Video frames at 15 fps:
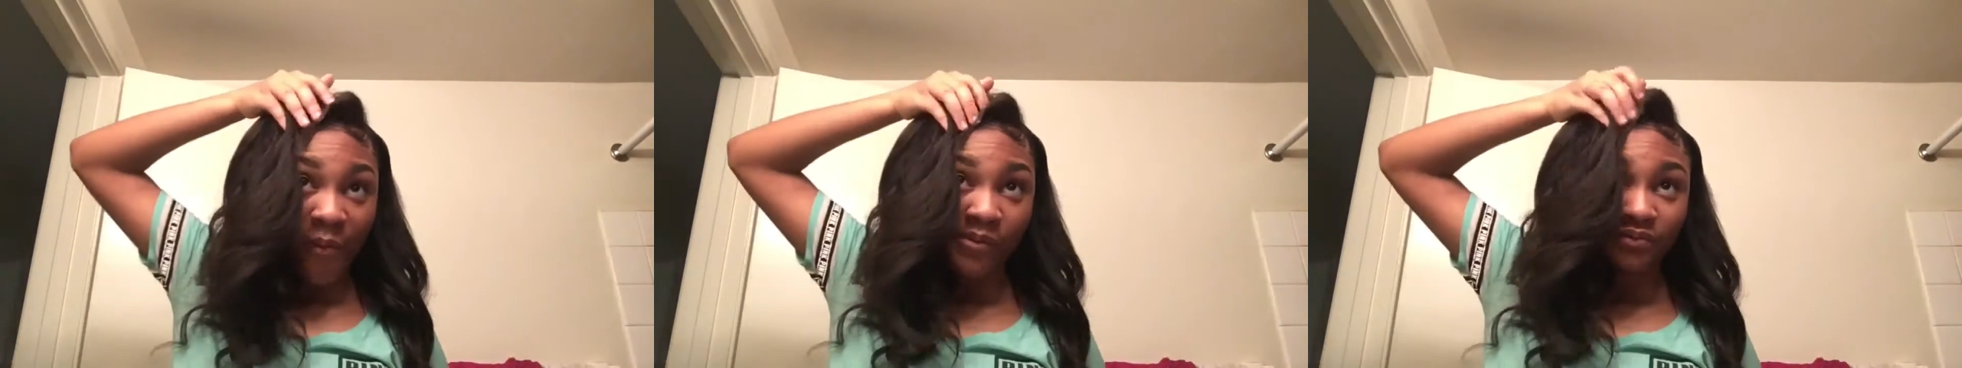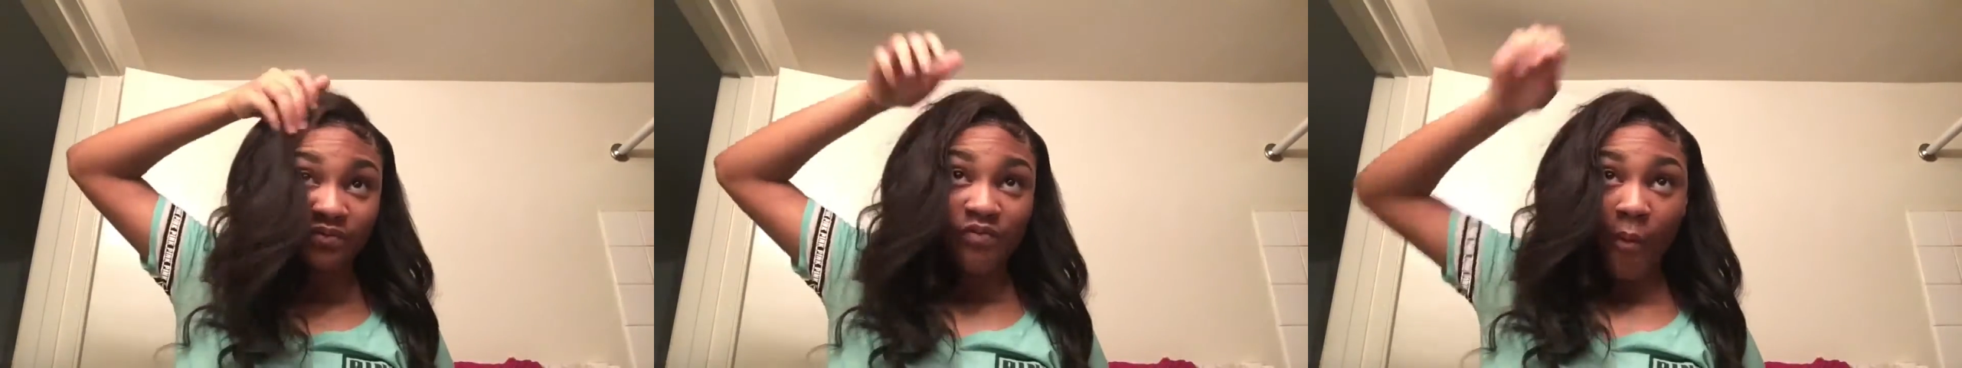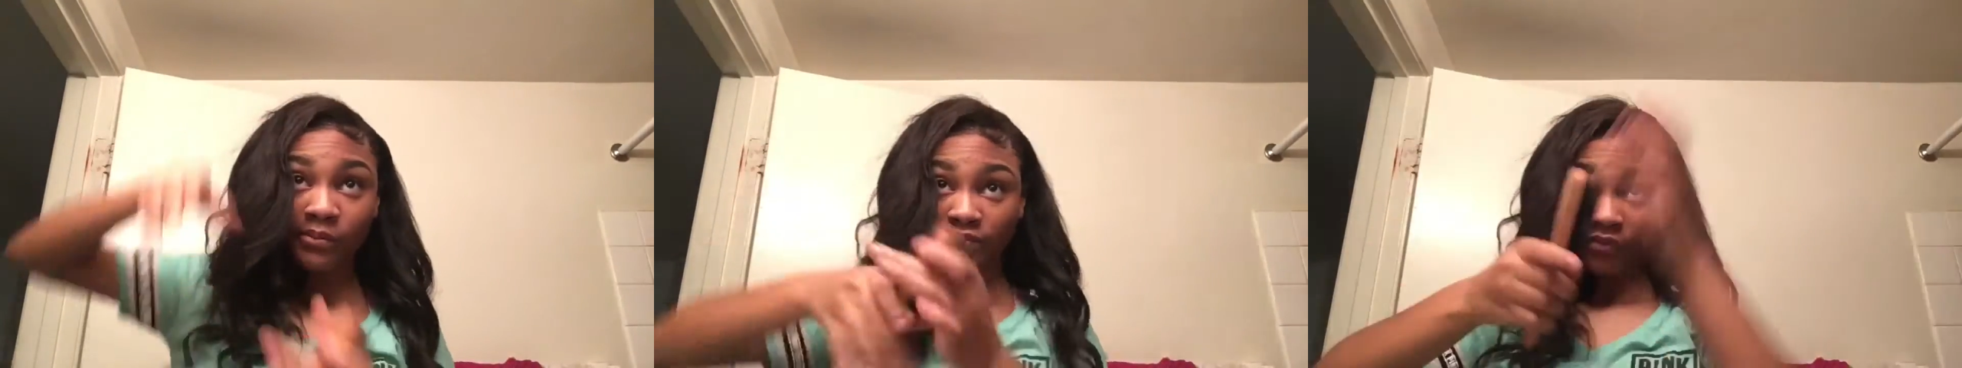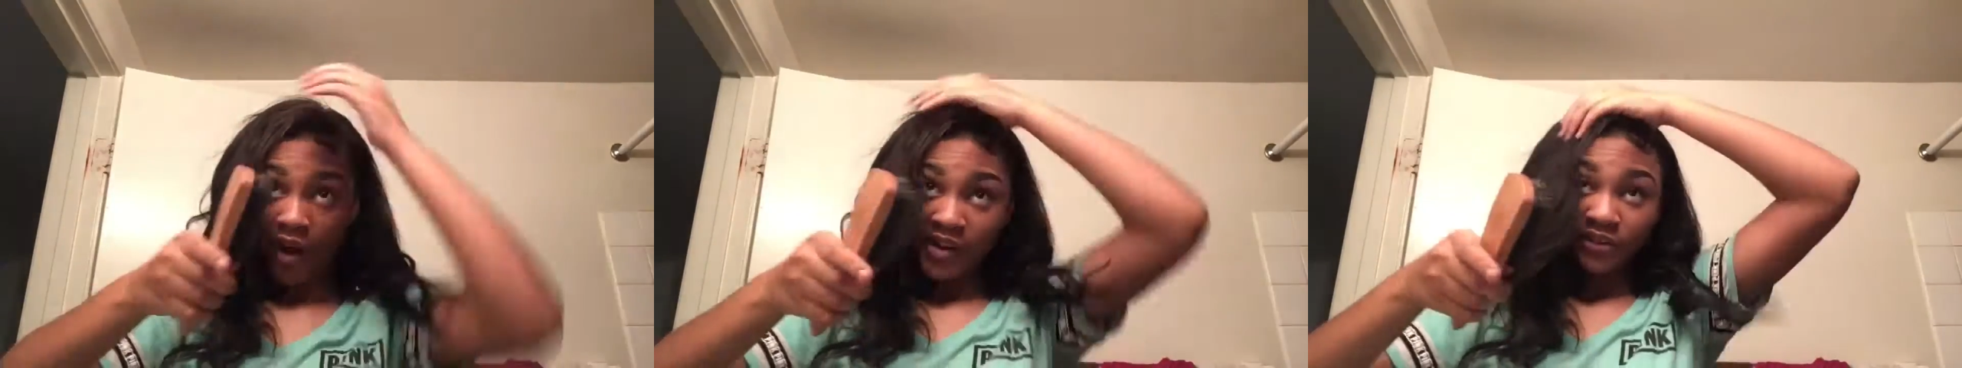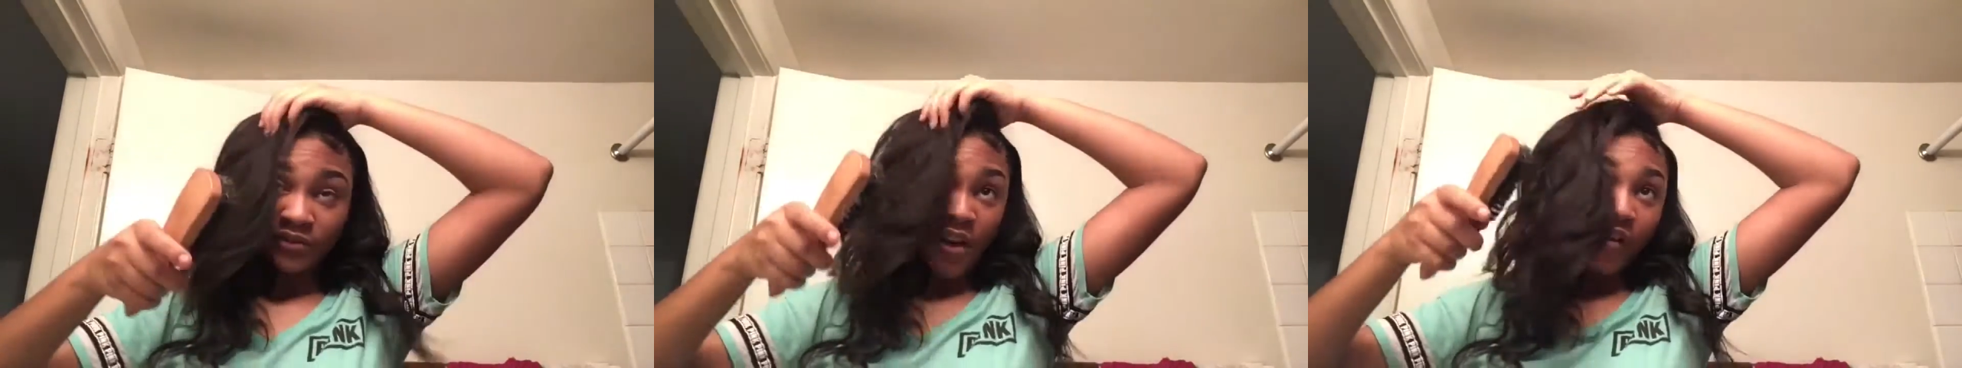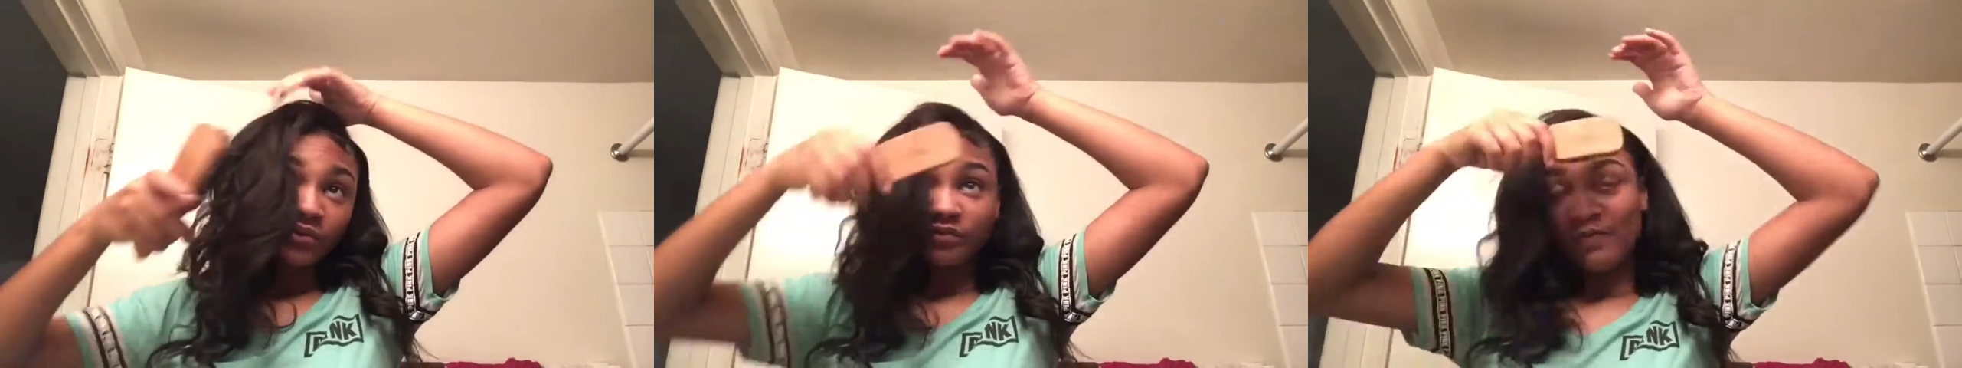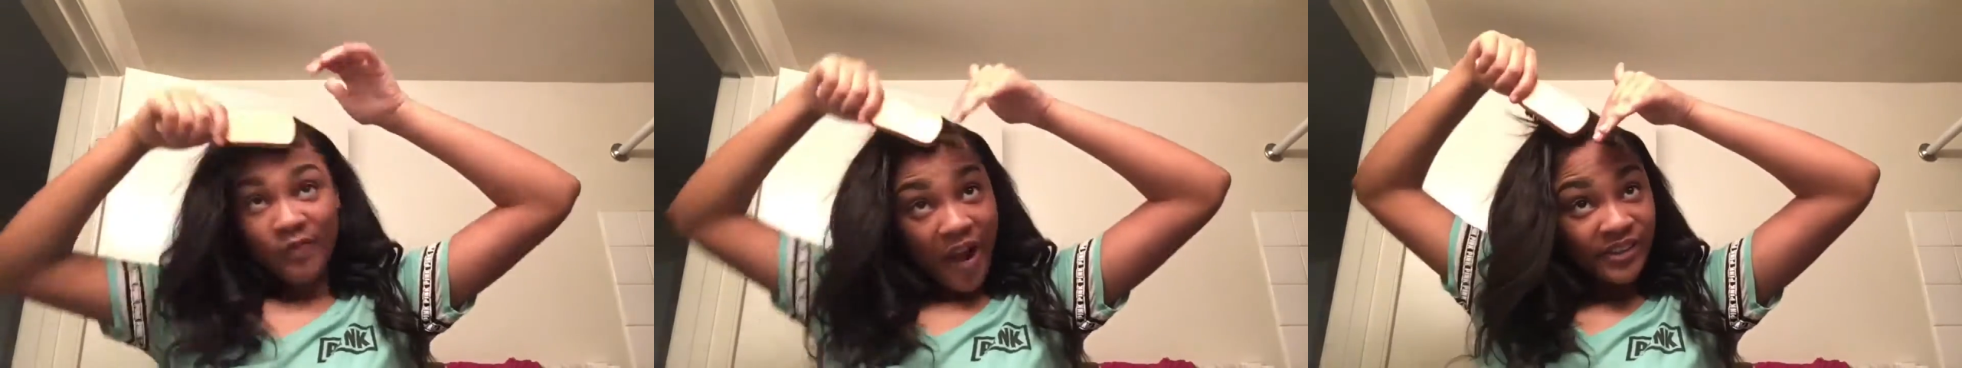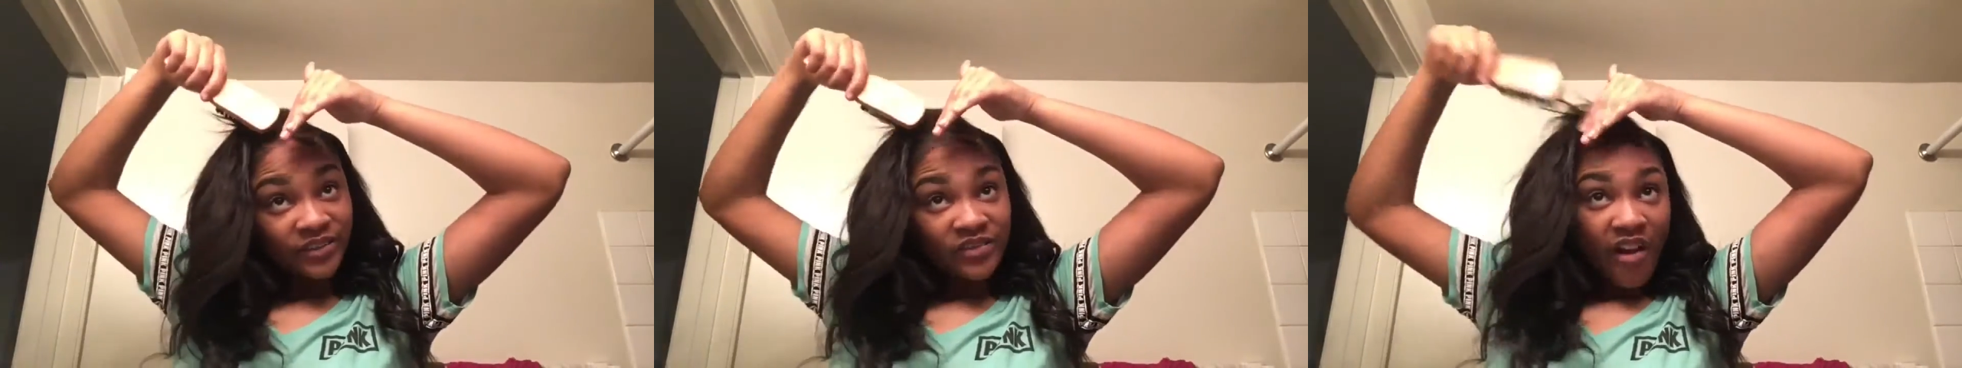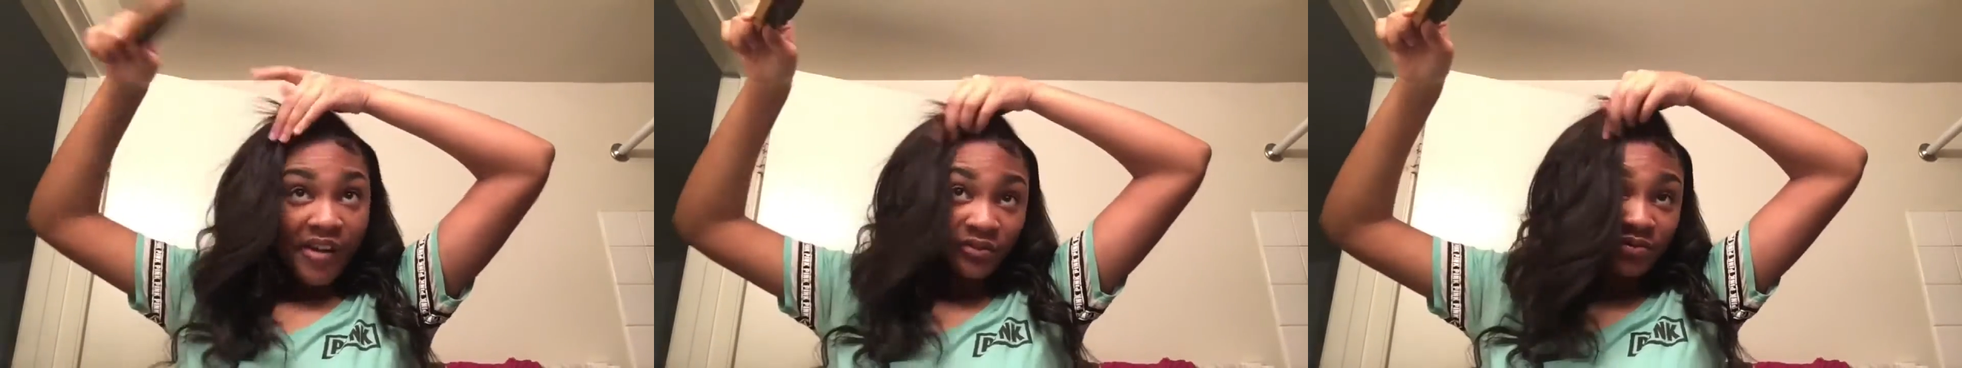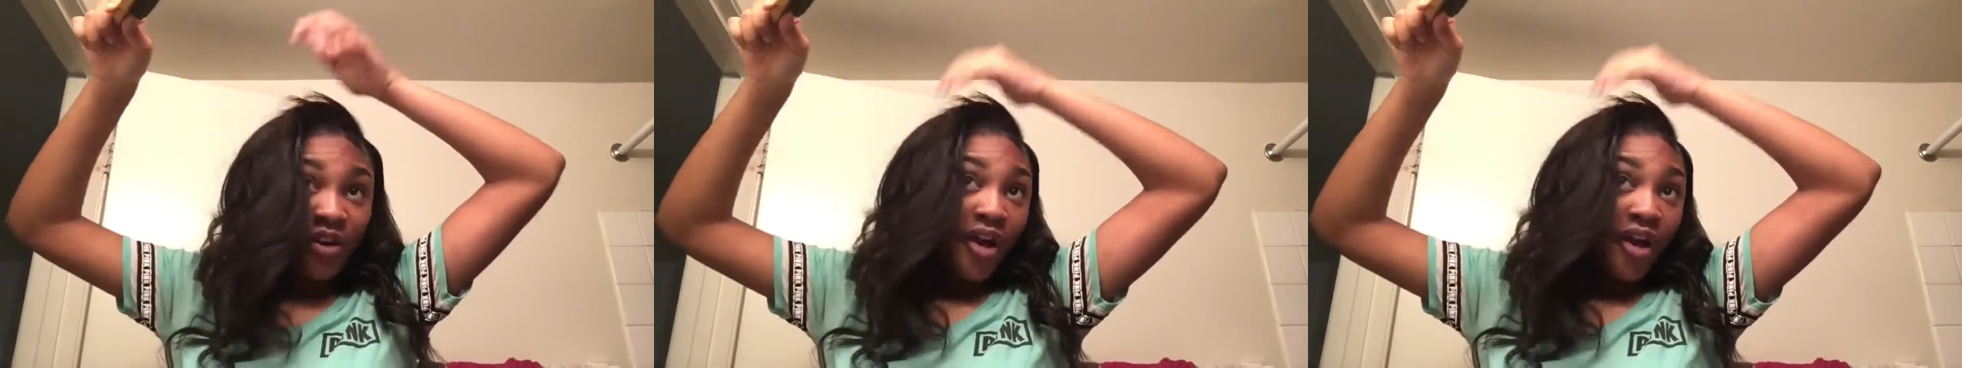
this curl will stay for a while.